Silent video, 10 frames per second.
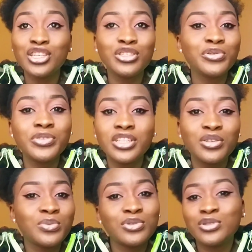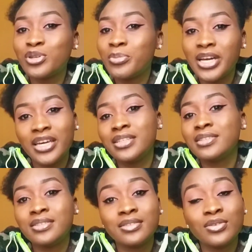you really would not buy
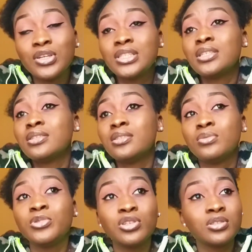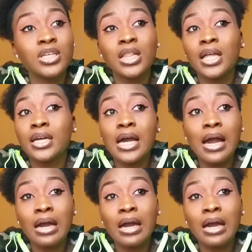anything, honestly, because you're like,